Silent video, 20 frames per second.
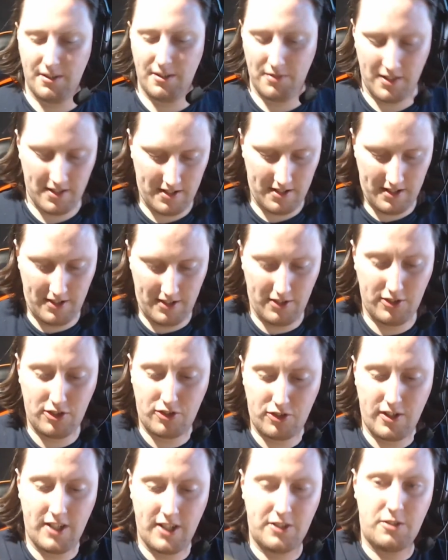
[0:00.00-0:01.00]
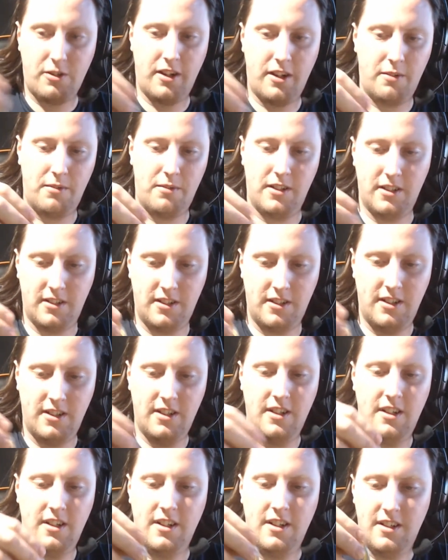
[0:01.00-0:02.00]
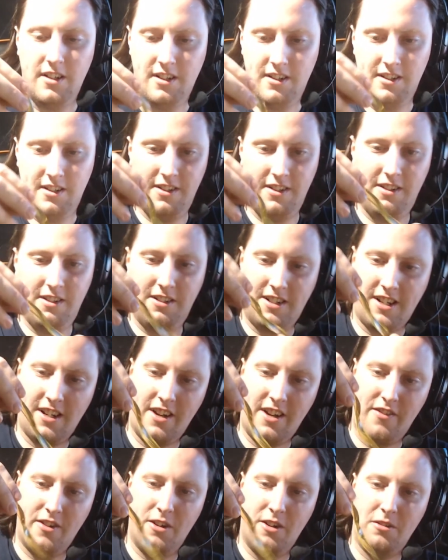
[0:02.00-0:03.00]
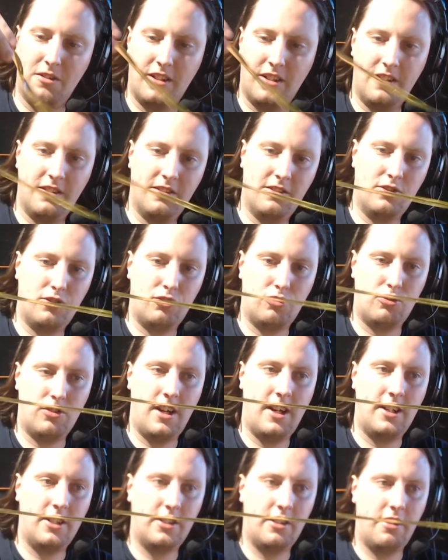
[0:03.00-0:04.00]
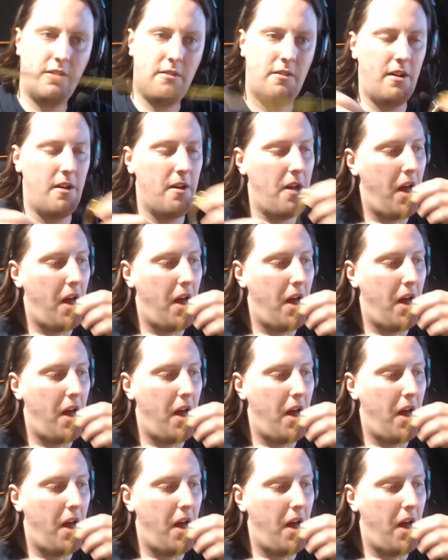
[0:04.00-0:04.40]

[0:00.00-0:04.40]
It does stretch quite well. Can't even hold it. Stretch. Yeah.